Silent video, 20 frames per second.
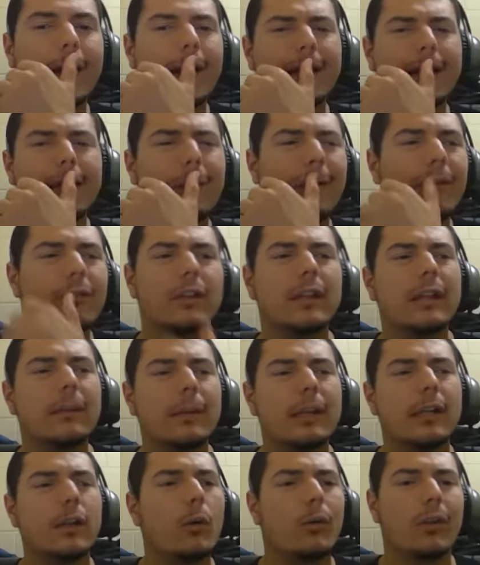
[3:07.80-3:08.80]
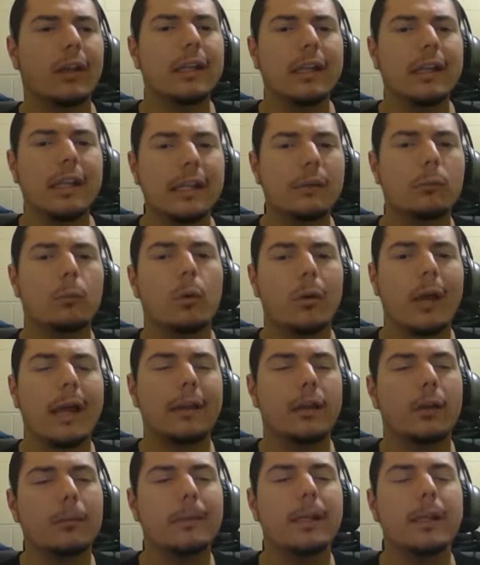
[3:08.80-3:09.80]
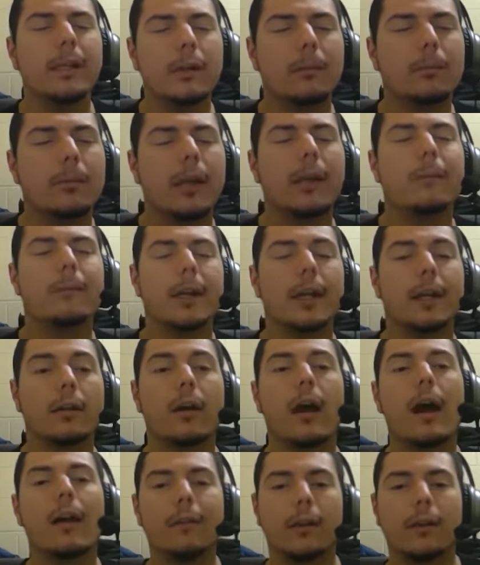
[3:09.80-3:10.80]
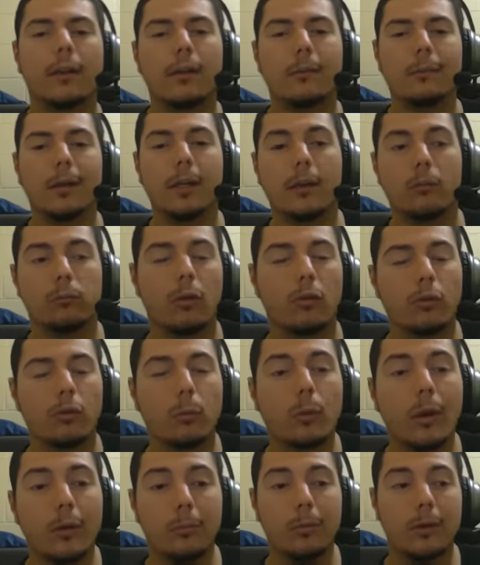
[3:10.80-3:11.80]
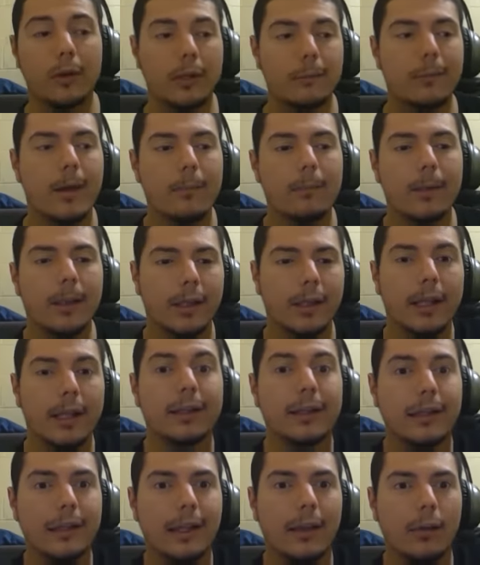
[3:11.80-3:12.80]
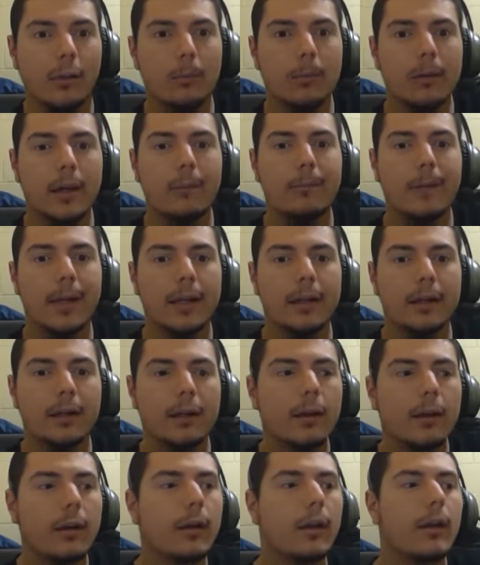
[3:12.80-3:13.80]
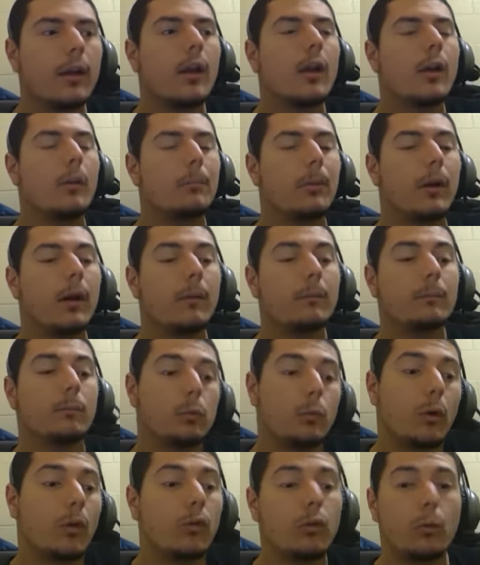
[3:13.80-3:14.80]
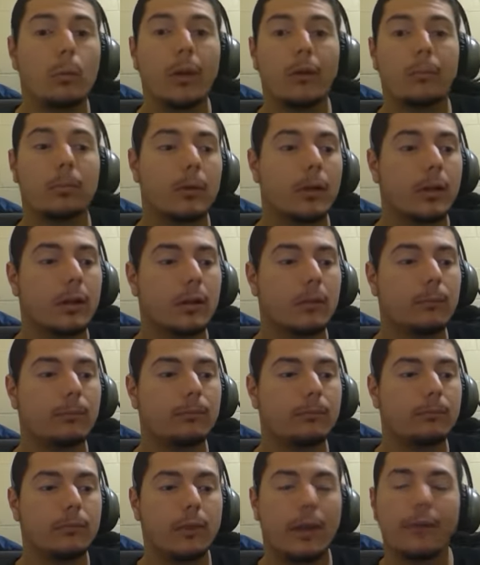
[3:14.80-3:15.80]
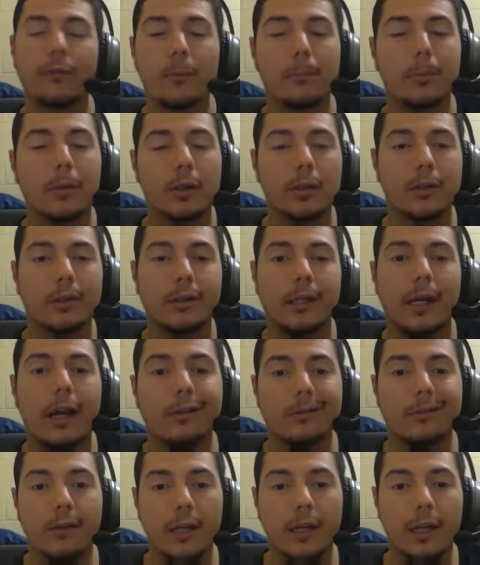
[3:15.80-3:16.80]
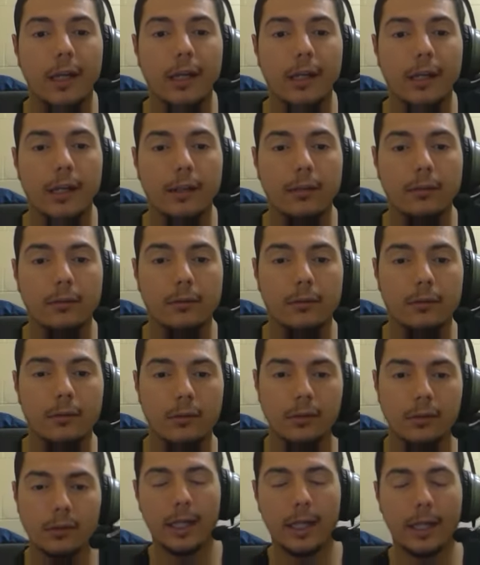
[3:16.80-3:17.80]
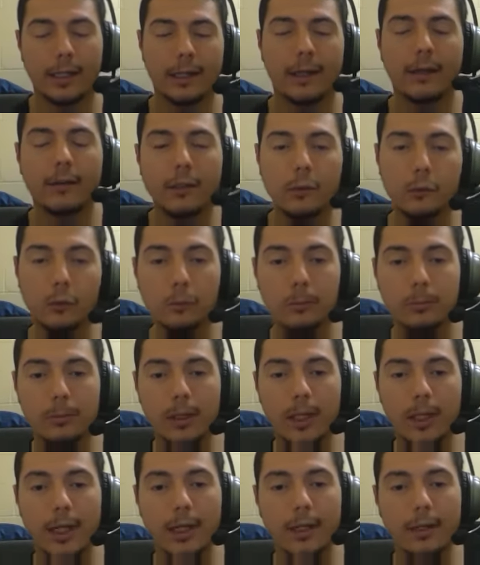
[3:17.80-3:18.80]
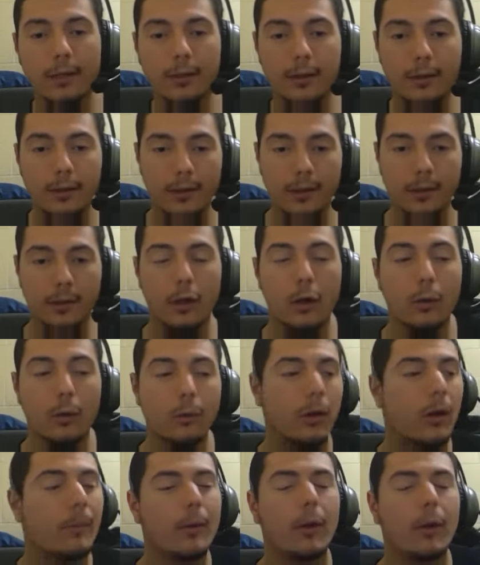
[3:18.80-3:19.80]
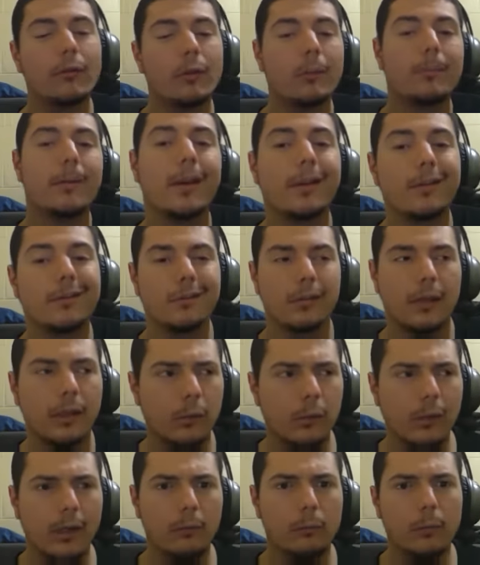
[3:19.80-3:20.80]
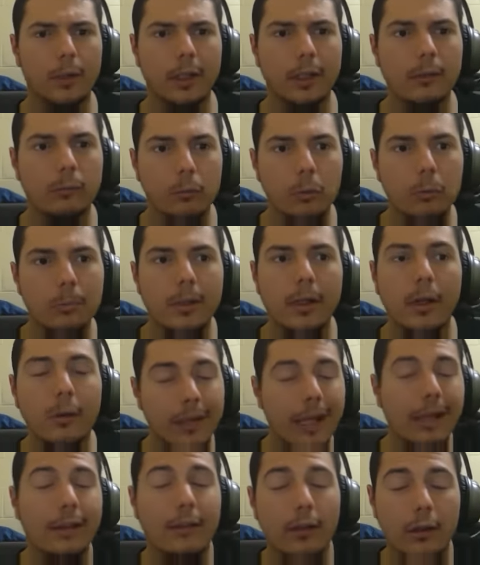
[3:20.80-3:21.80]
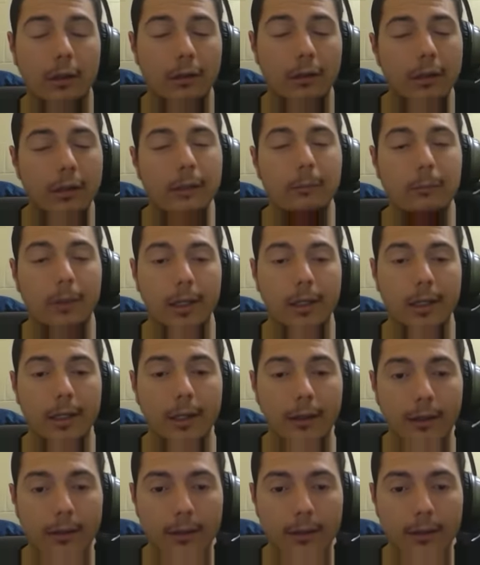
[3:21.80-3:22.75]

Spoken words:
I think wherever team he goes, I think he will end up being the playmaker, obviously, because Russell Westbrook, in my opinion, I think is a playmaker. But Russell Westbrook, Devin Booker, DeAndre Ayton, got Kelly Oubre, you know, coming off the bench, like you got Ricky Rubio. That's a good team right there.